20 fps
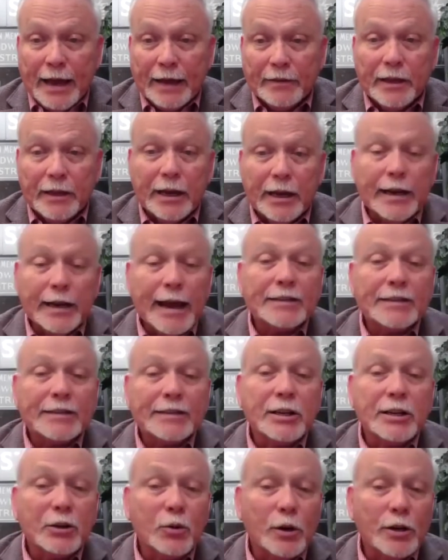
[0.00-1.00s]
and then
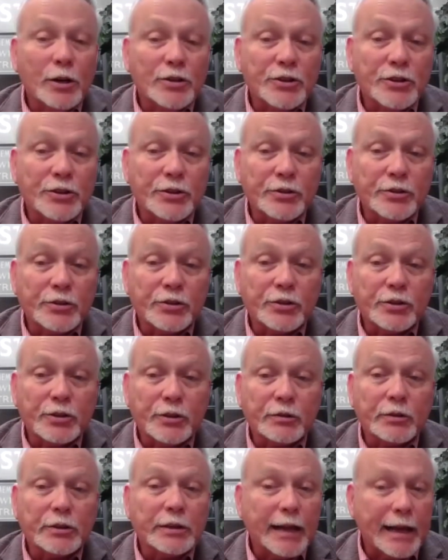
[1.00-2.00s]
asking
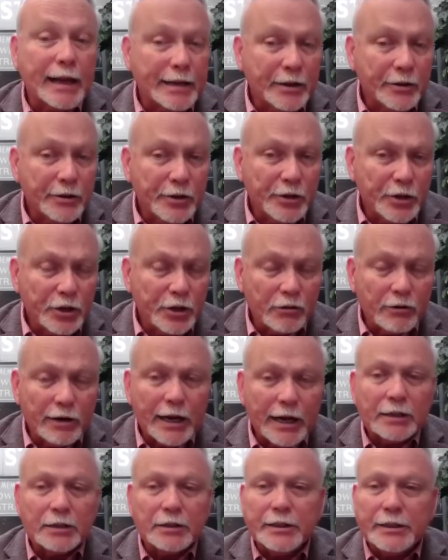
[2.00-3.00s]
questions. Did I hear you
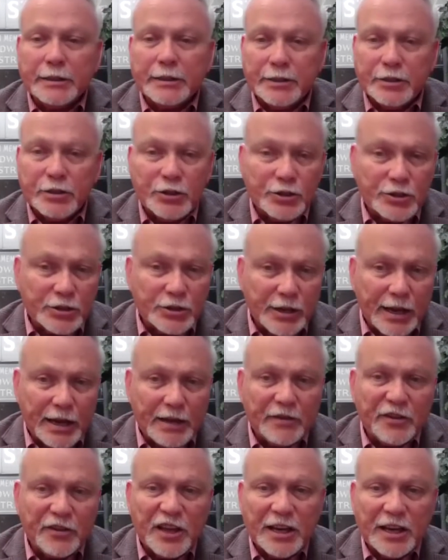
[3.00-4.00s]
correctly? Did you
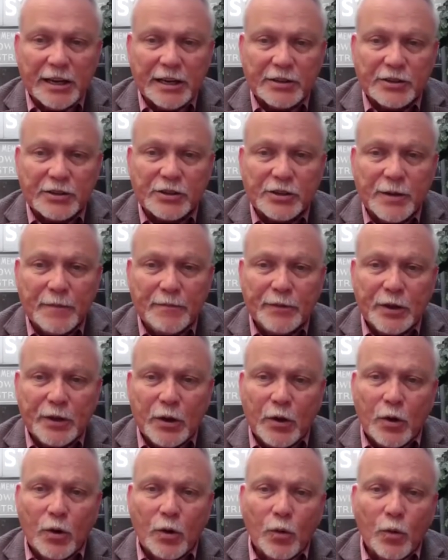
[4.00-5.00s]
say this?
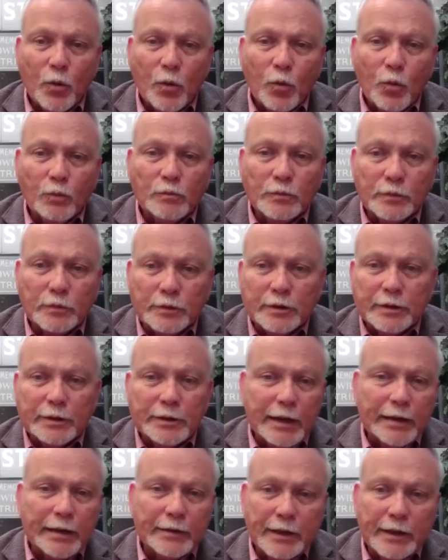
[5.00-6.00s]

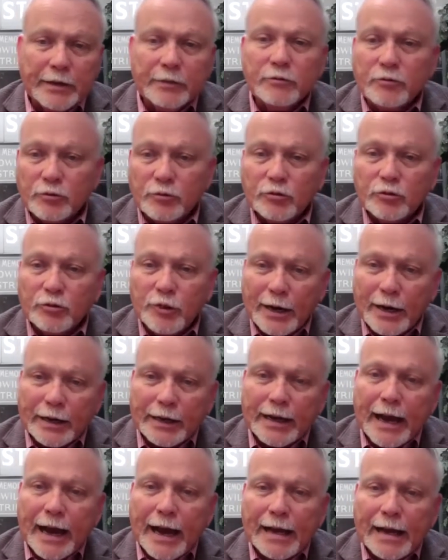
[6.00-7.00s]
And then try
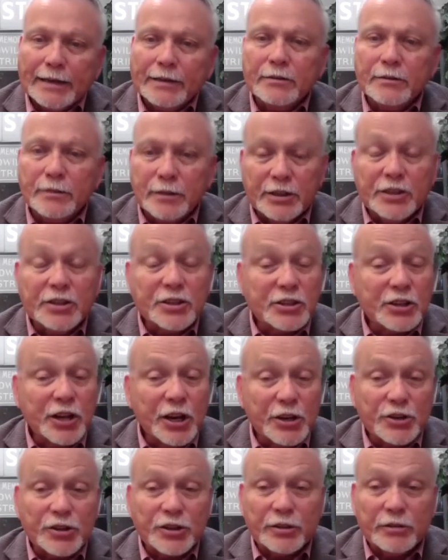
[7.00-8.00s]
to guide the
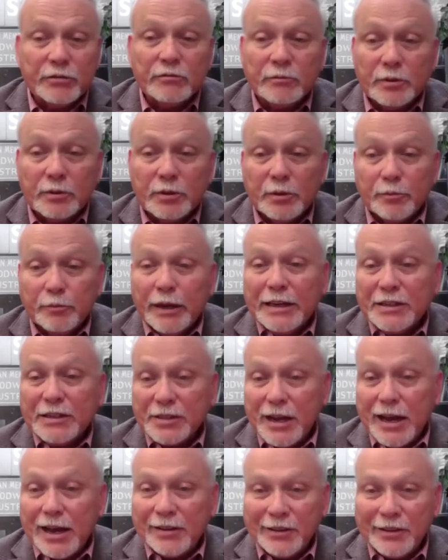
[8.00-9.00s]
discussion
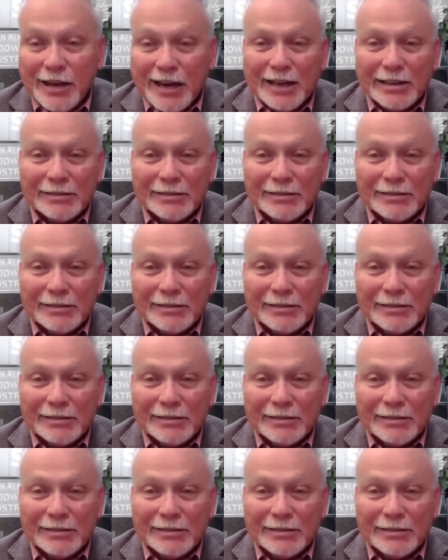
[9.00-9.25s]
based on